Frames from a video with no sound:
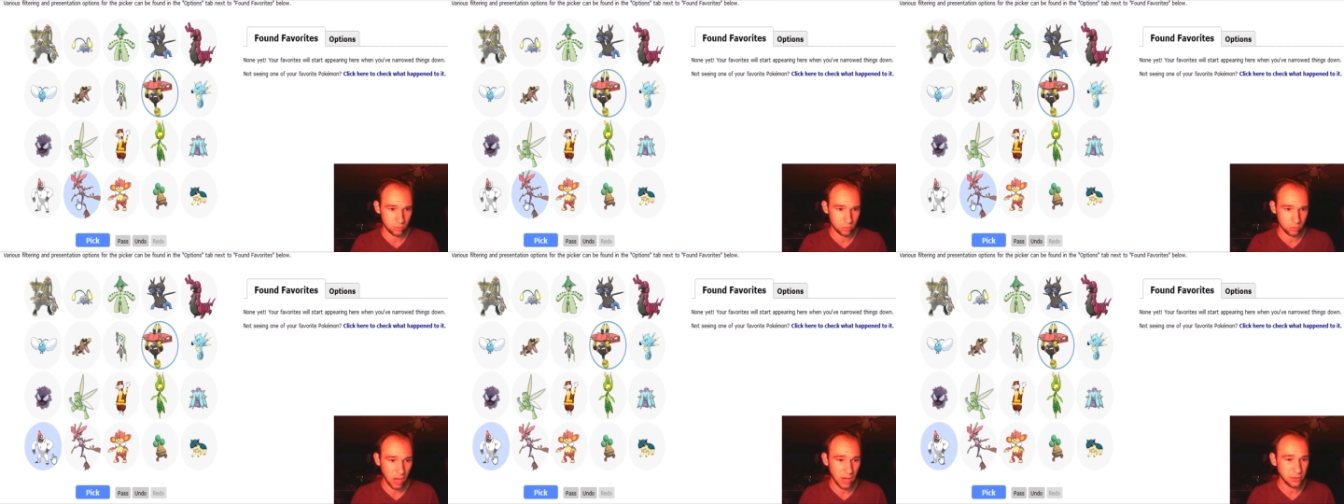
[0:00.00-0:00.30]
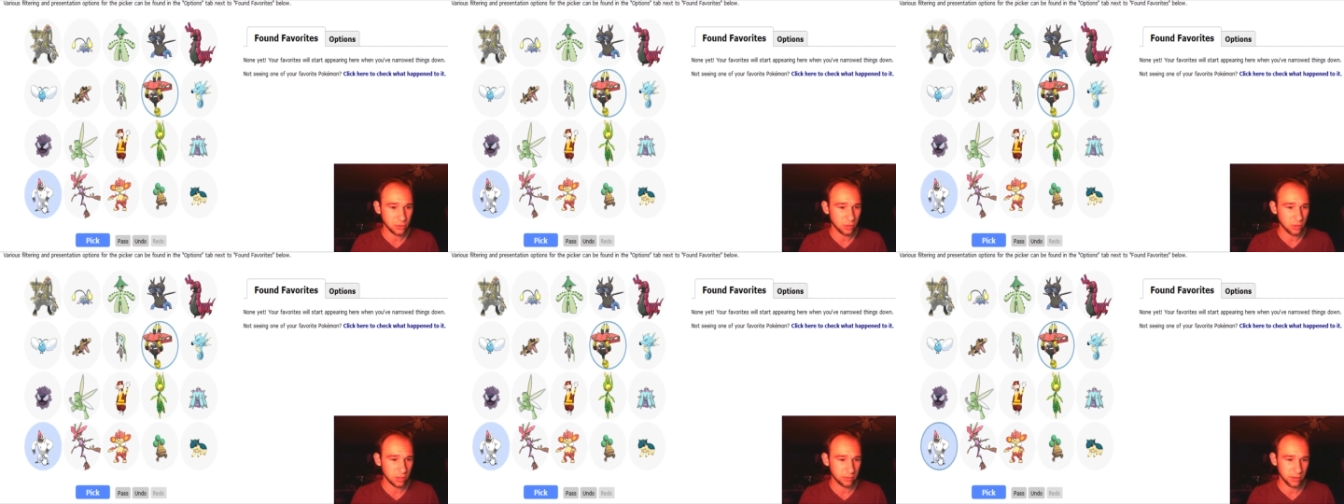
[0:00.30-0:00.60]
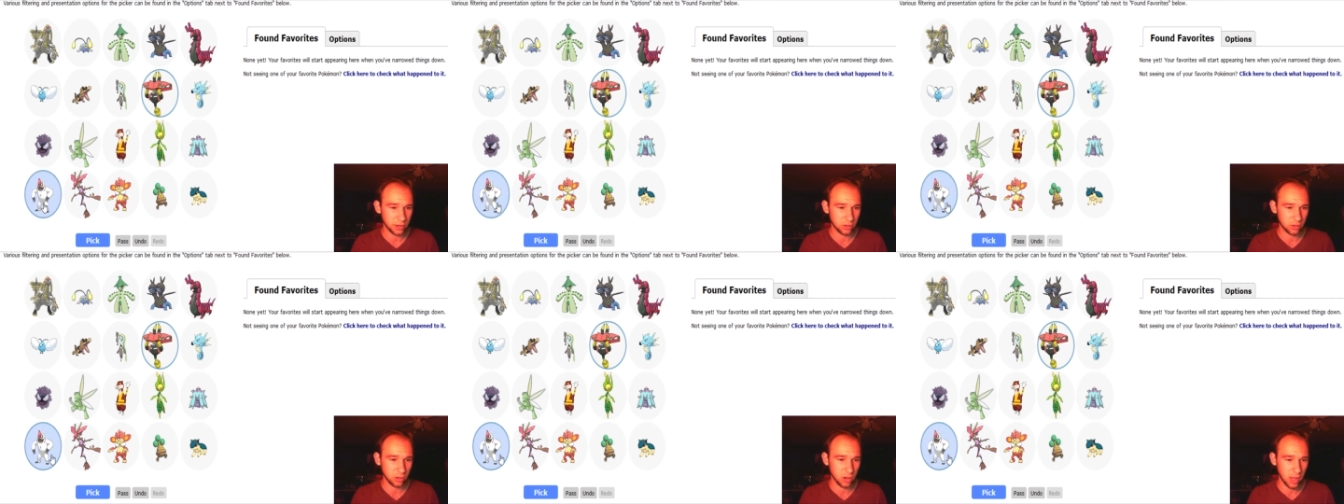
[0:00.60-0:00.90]
I do like
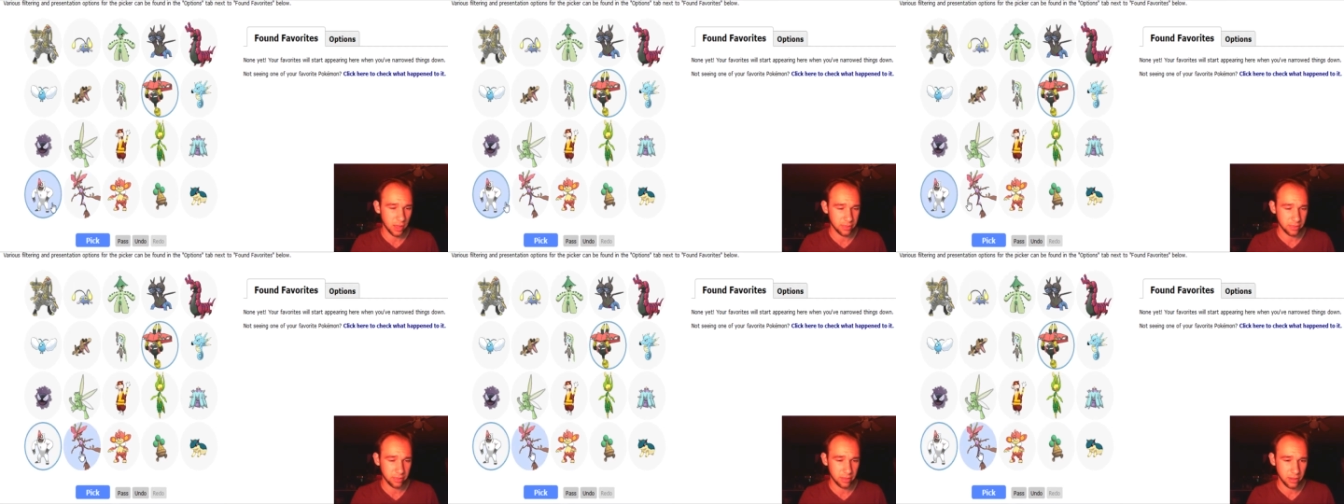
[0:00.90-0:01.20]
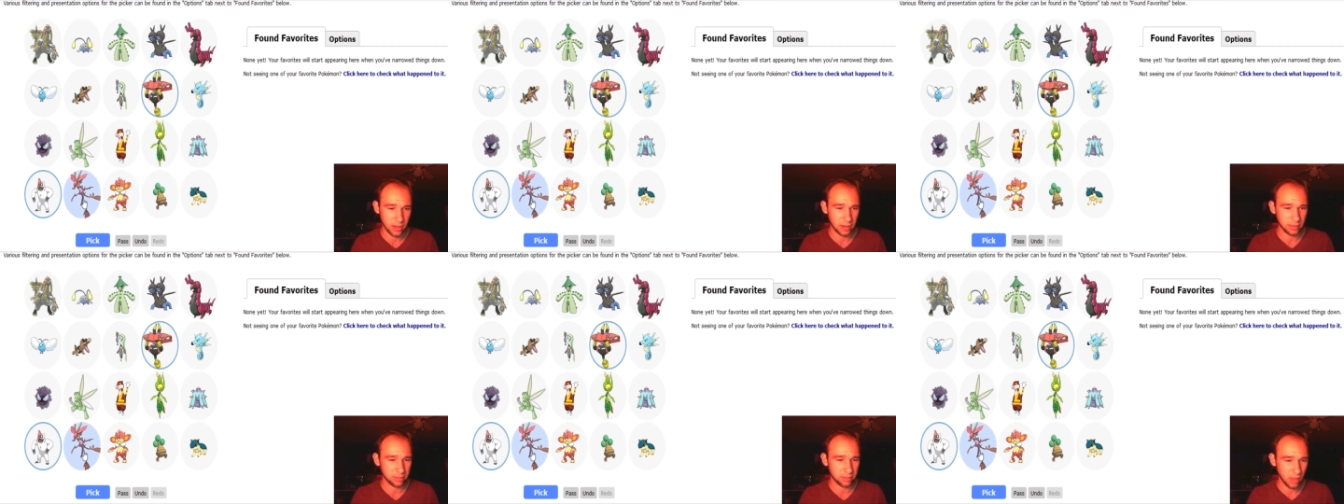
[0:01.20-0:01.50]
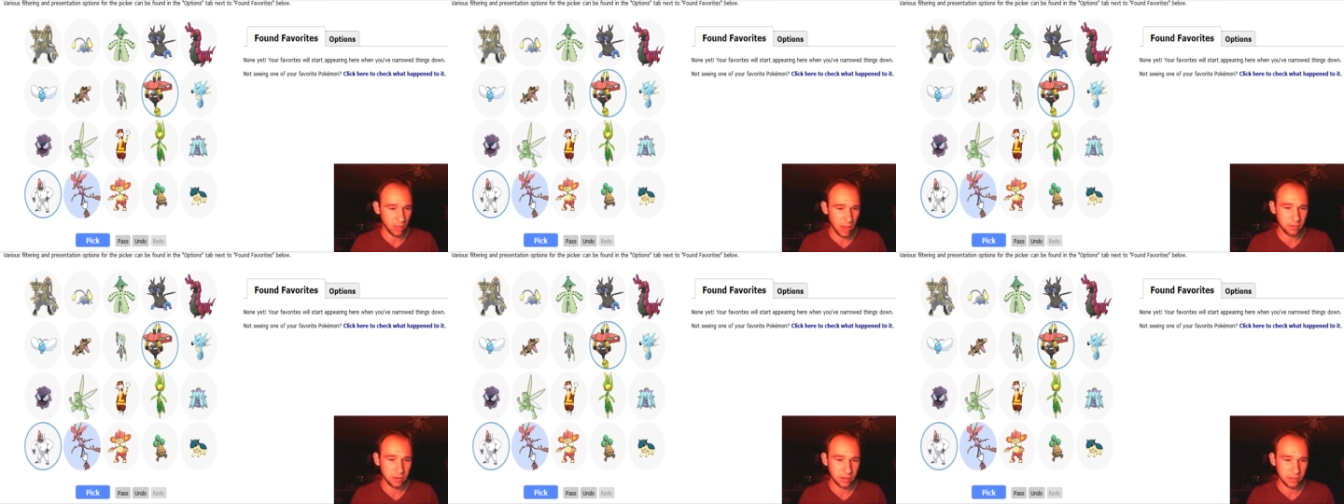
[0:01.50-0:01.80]
Vigoroth, and I
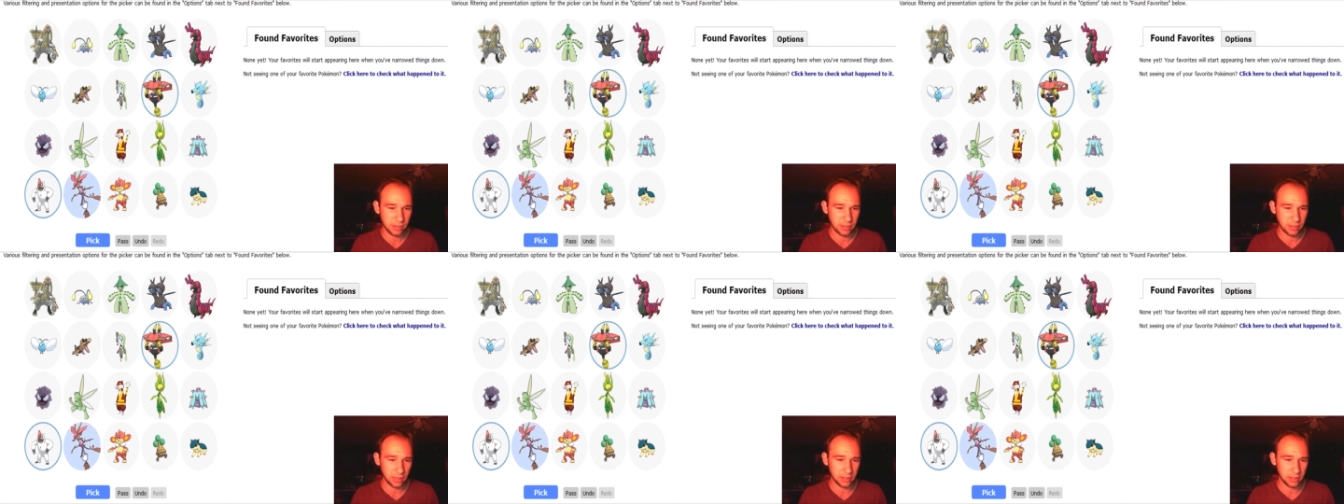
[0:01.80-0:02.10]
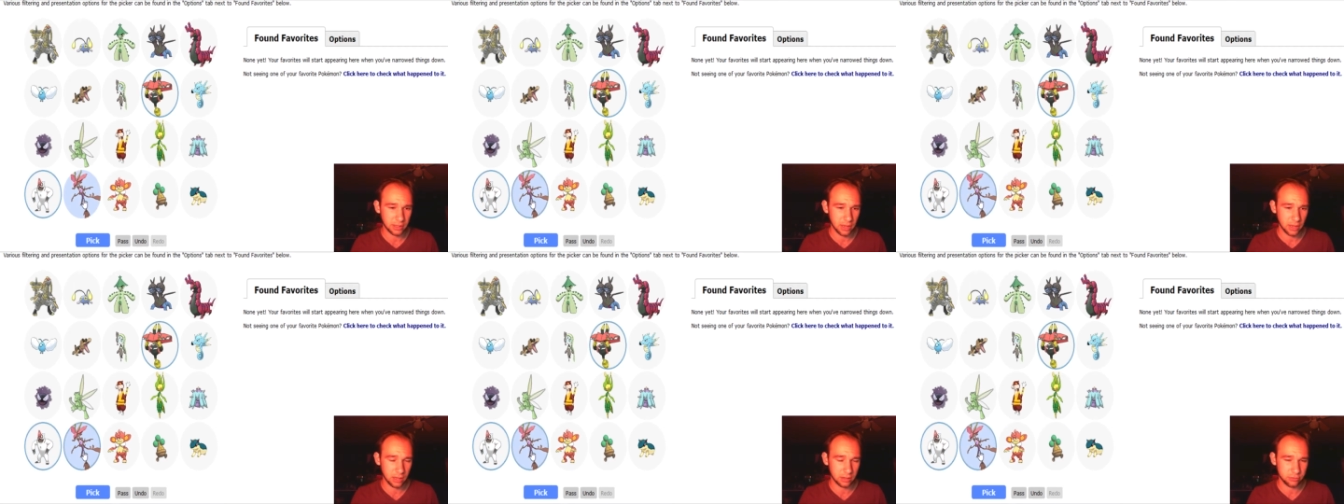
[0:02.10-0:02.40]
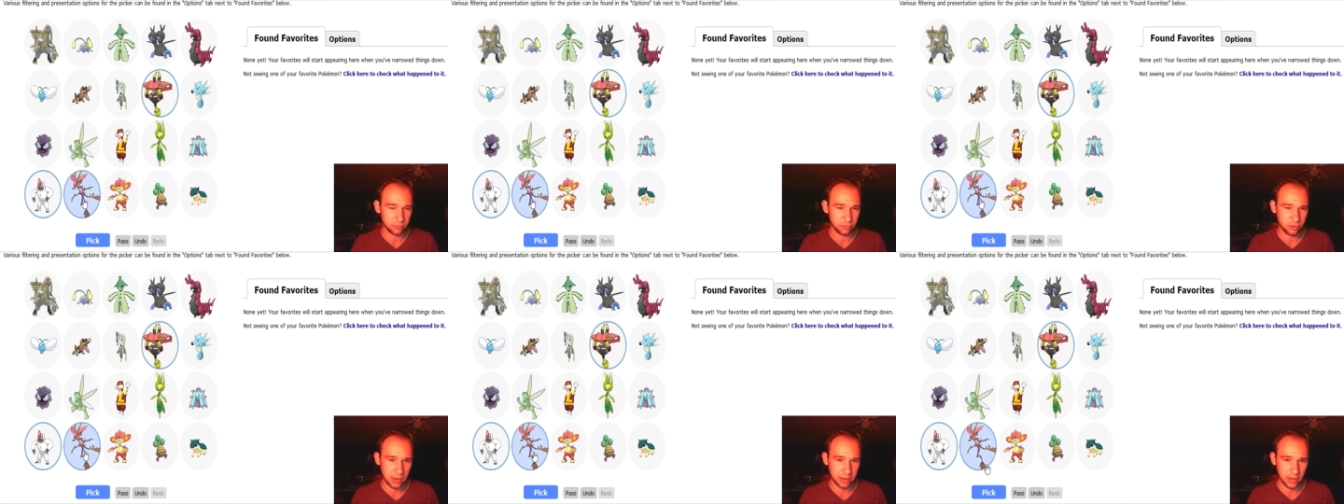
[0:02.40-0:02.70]
I really like uh,
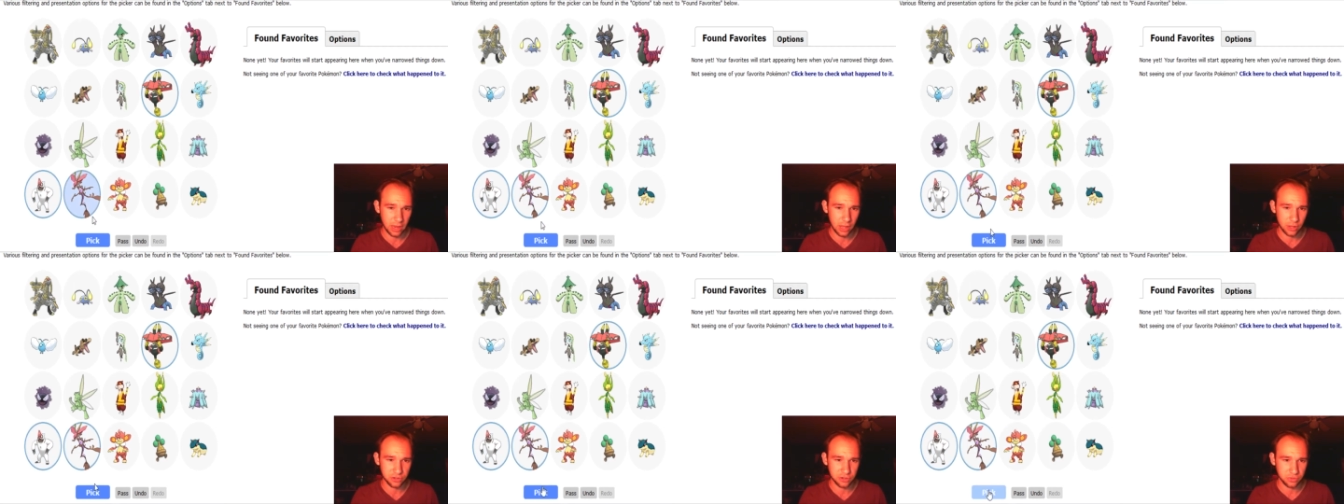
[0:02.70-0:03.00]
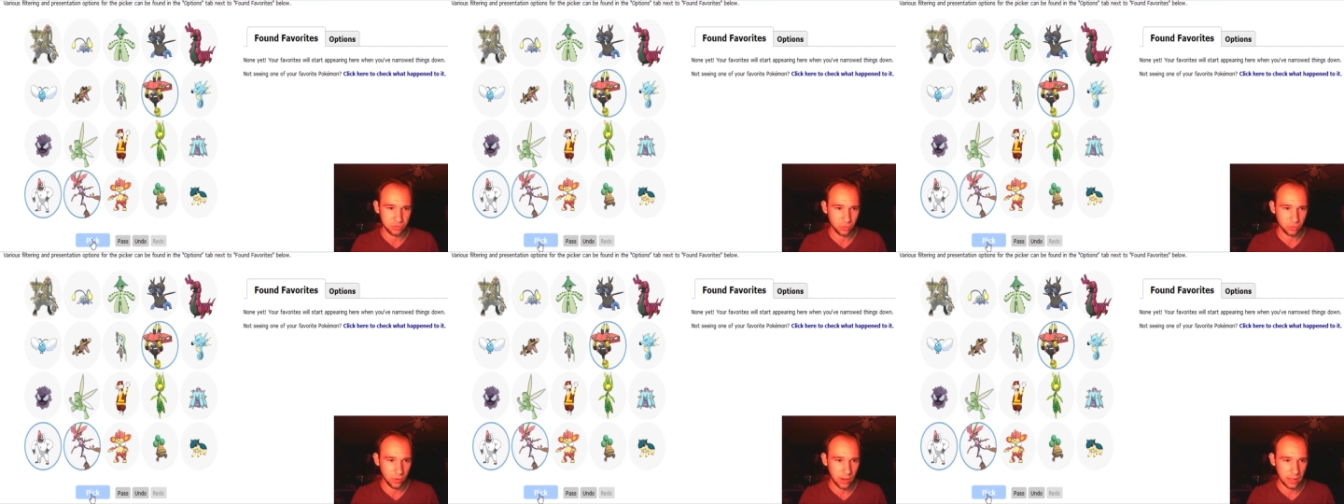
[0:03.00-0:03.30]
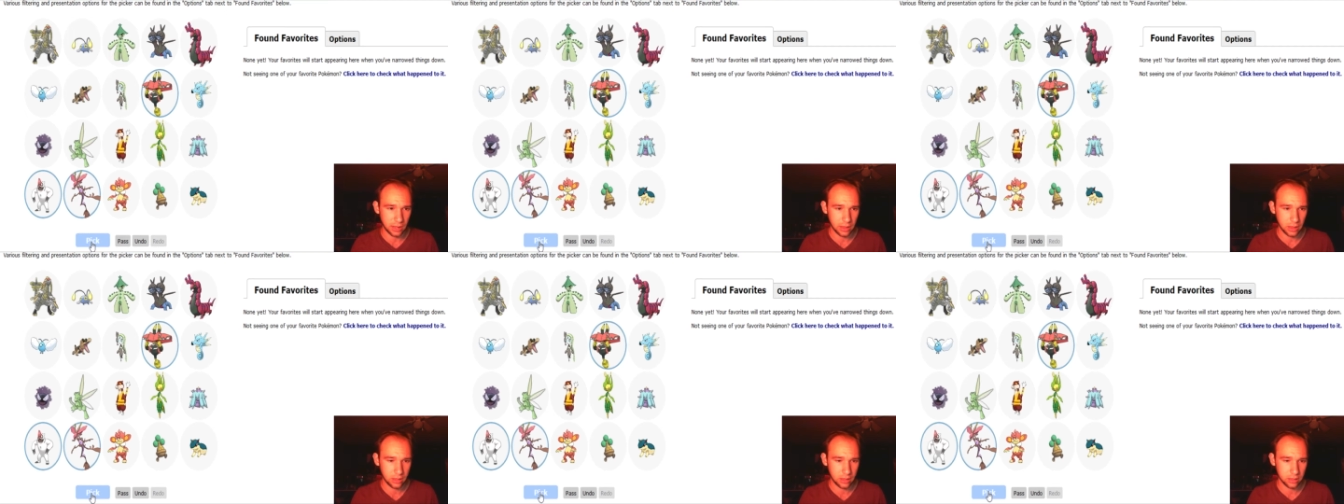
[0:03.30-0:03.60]
Dragalge as well.